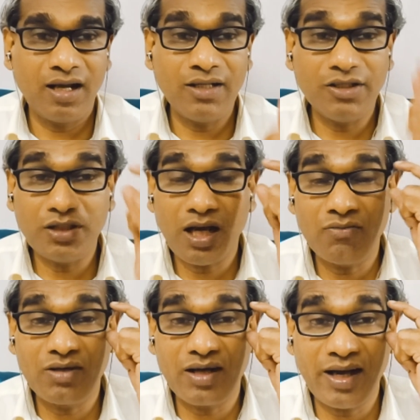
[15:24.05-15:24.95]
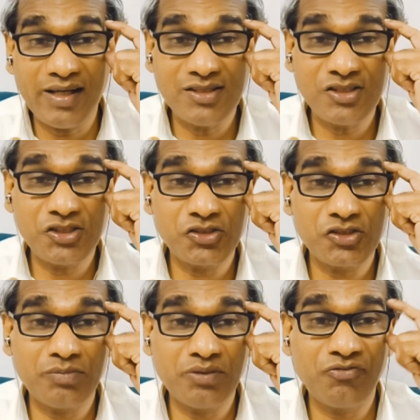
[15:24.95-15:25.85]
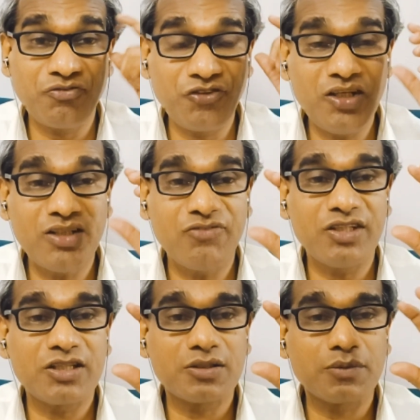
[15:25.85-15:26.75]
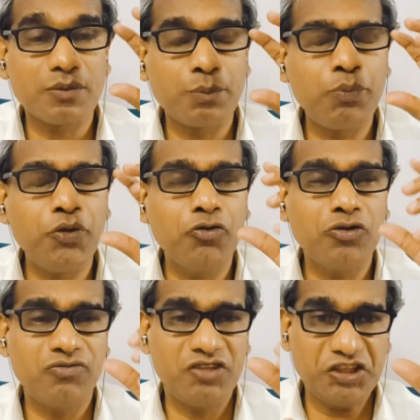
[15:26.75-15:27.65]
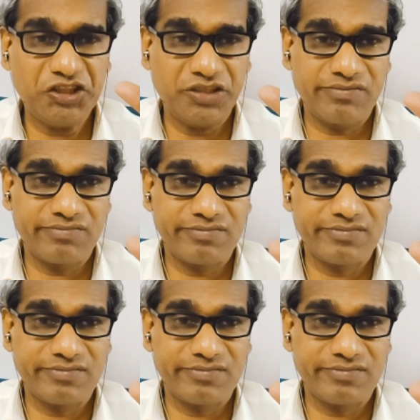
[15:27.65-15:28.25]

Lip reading: And our eyes should be filled with pure vision,